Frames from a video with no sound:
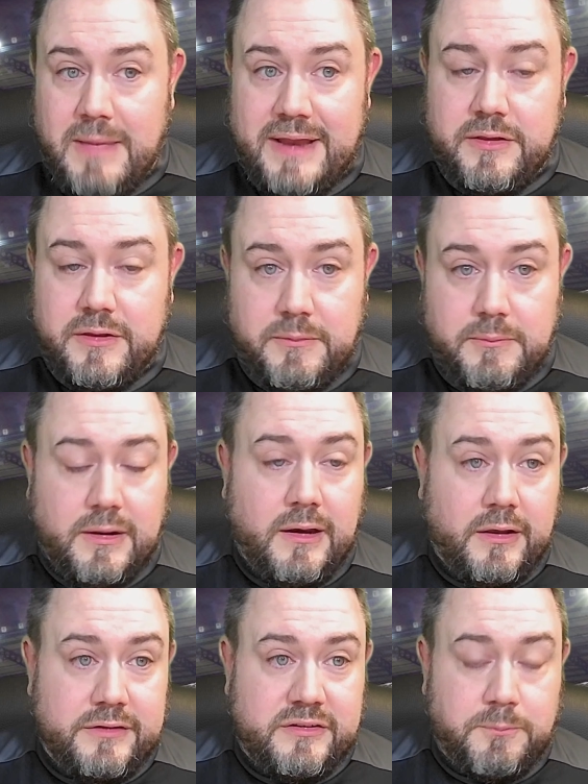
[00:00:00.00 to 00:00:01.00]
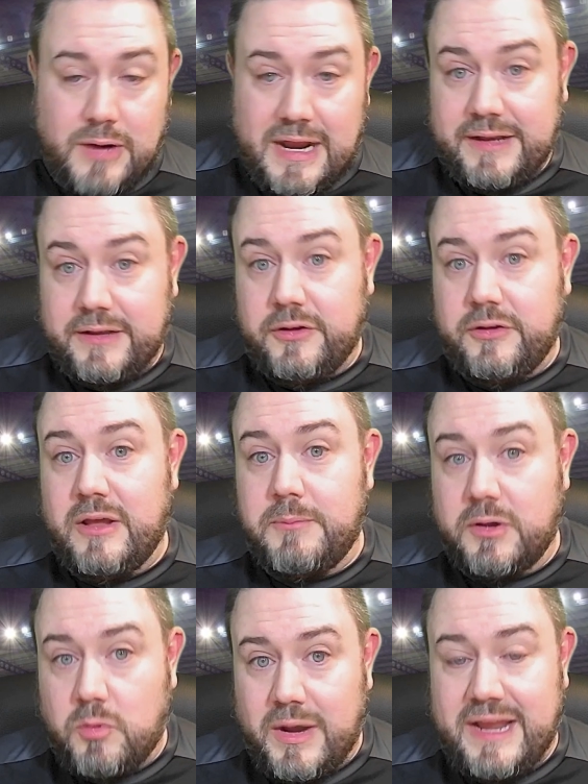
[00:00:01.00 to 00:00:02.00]
that the likes of Brannigan and
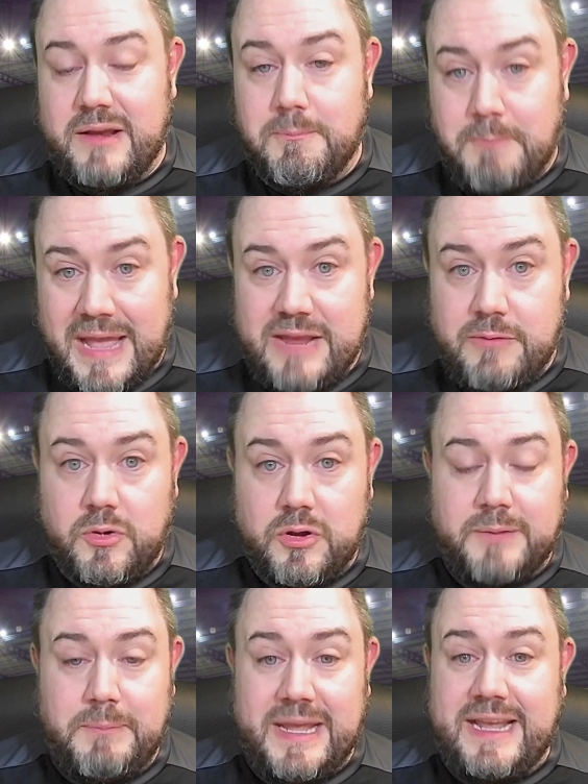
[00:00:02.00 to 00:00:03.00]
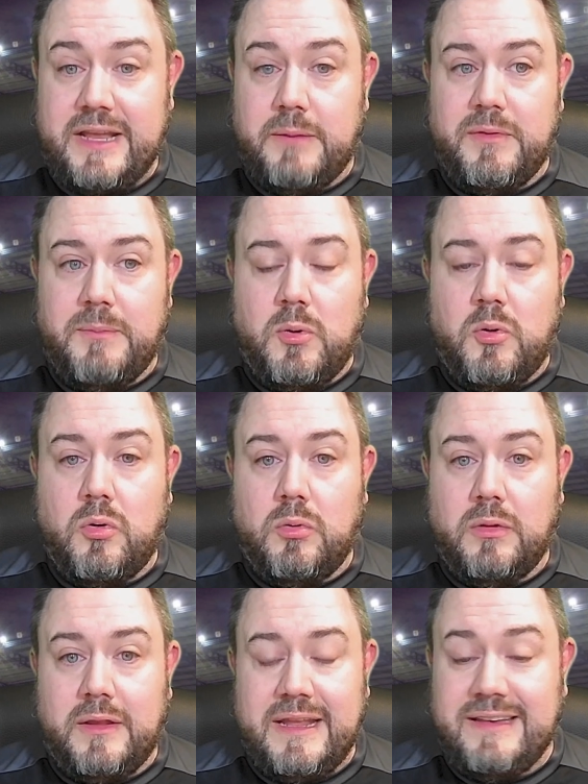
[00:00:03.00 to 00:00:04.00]
McGuane and Bate were picking up the
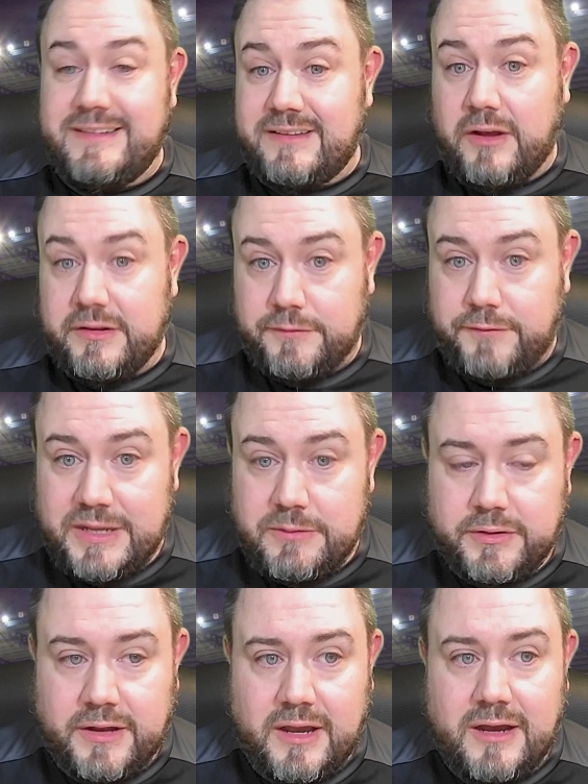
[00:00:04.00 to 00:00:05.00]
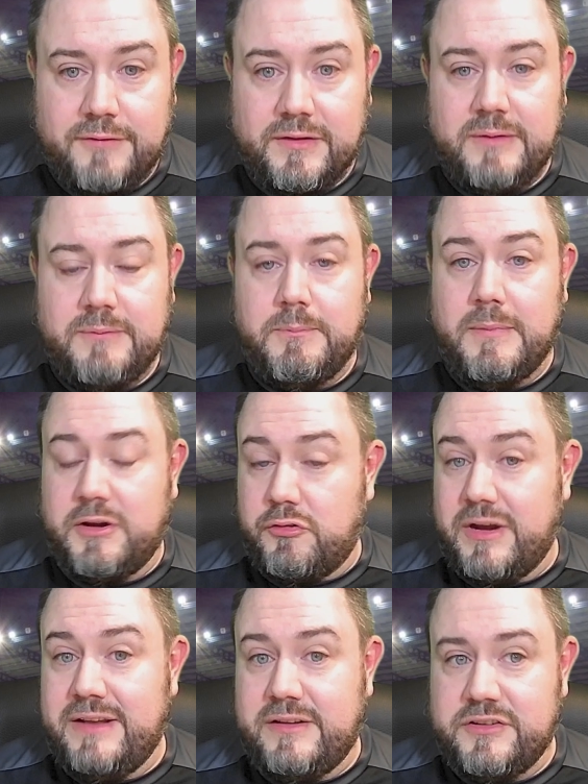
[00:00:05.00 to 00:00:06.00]
ball inside the Fleetwood half and
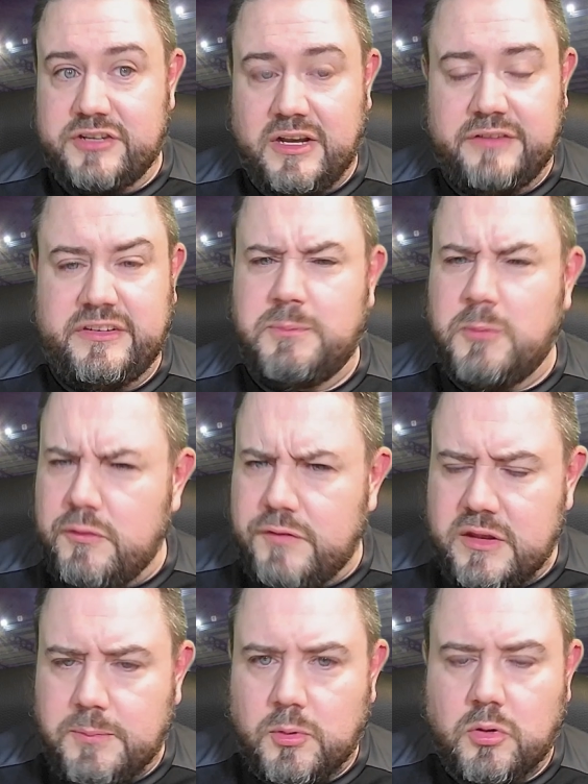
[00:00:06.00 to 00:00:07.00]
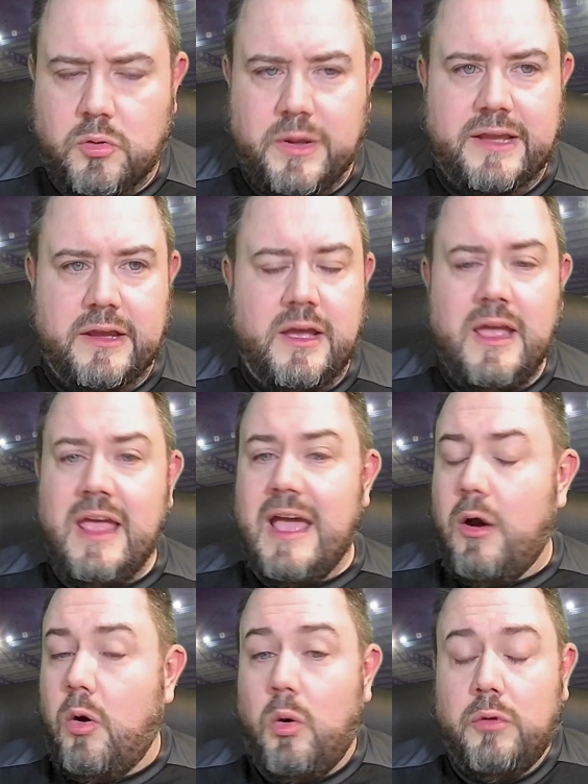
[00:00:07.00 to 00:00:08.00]
creating chances, moving the ball quicker.
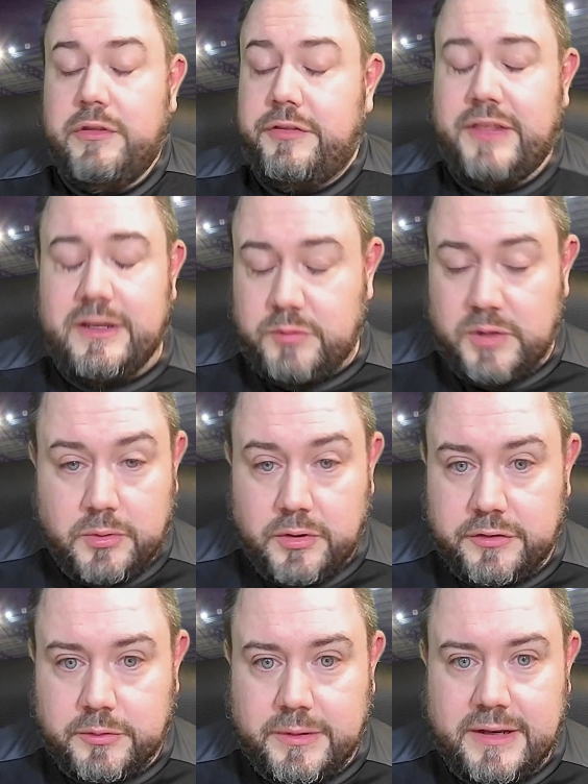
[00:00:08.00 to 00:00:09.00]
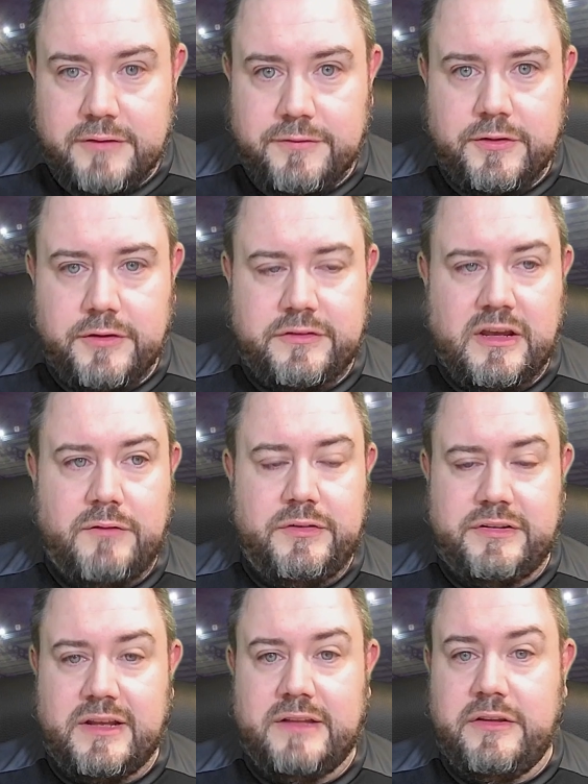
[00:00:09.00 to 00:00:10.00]
All the things we weren't doing in the first half, we
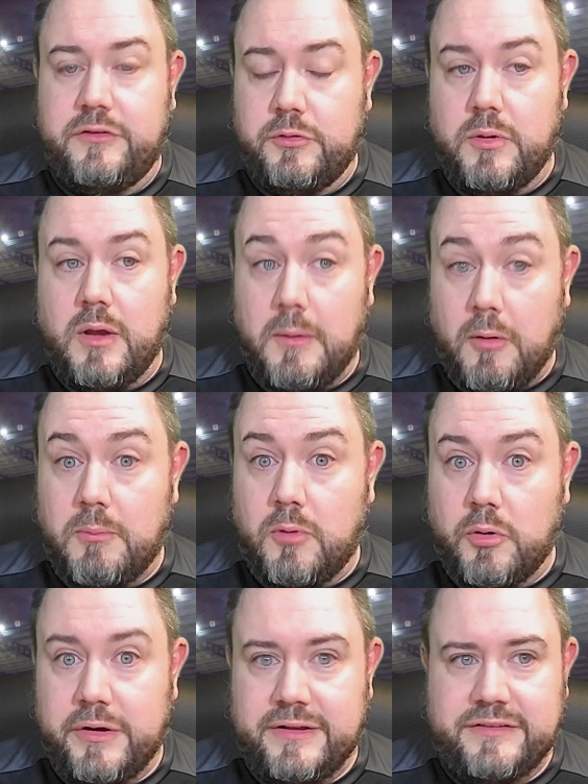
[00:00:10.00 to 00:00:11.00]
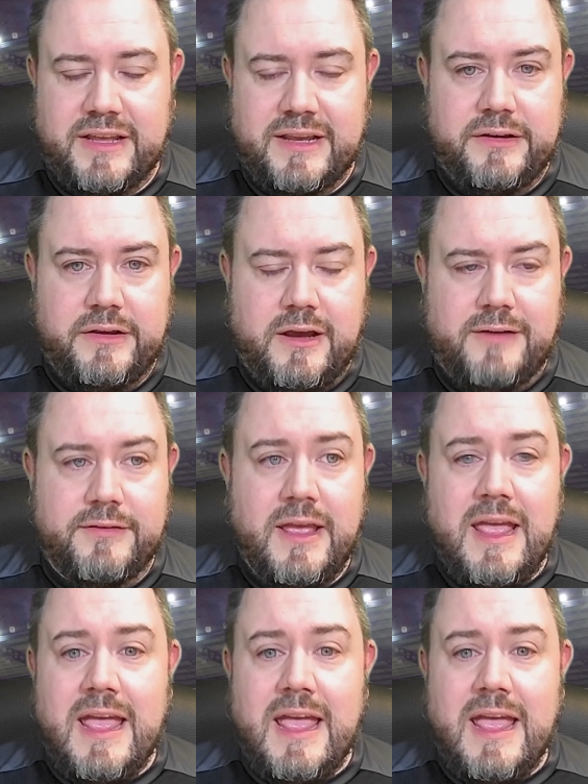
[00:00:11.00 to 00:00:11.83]
started to do a lot more in the second half.